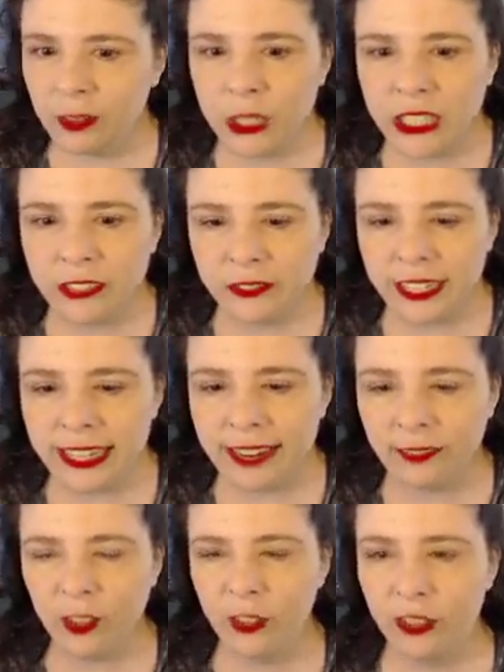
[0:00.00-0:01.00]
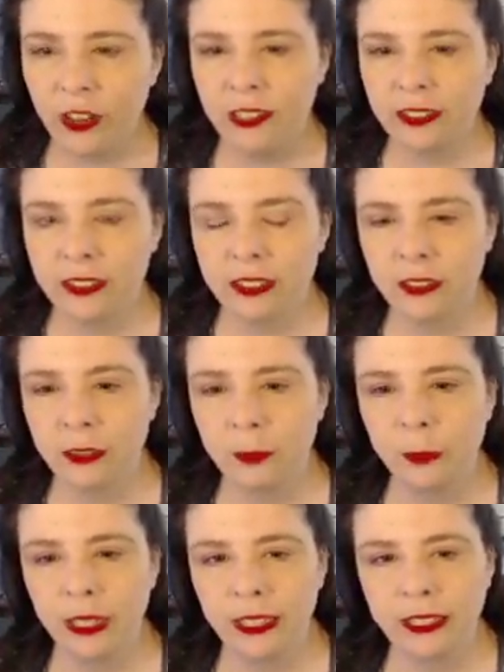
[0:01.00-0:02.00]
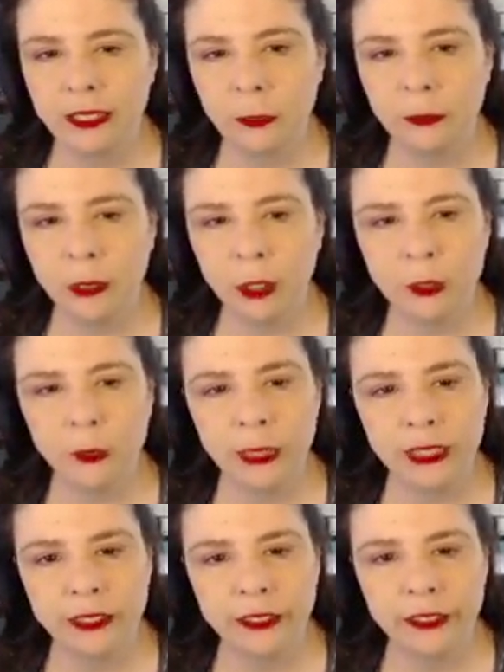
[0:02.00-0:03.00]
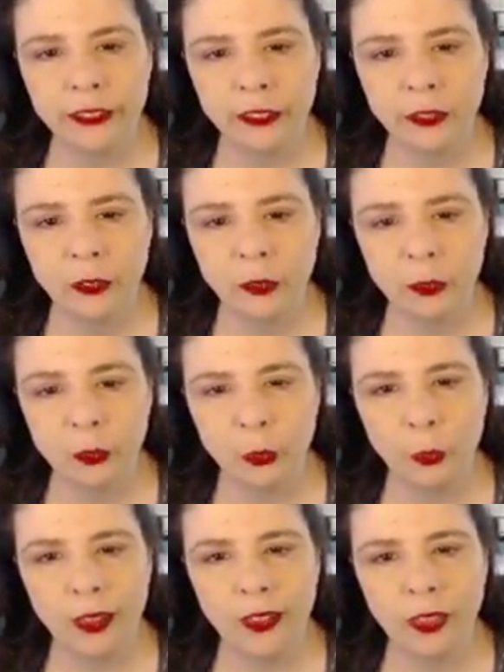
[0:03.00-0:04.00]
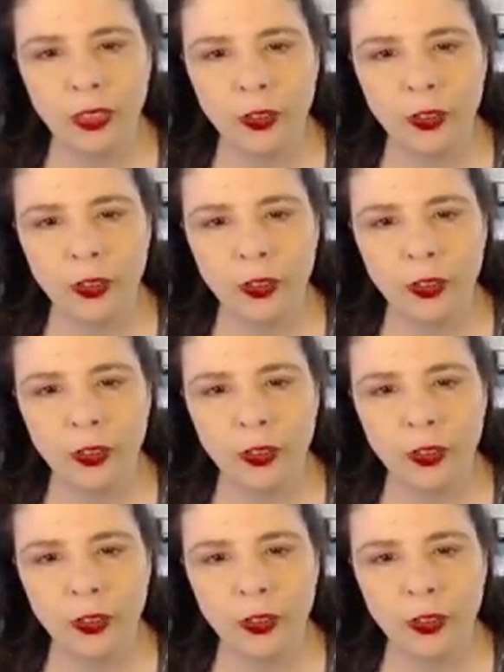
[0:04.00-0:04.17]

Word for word: would have never thought to combine Murkmire with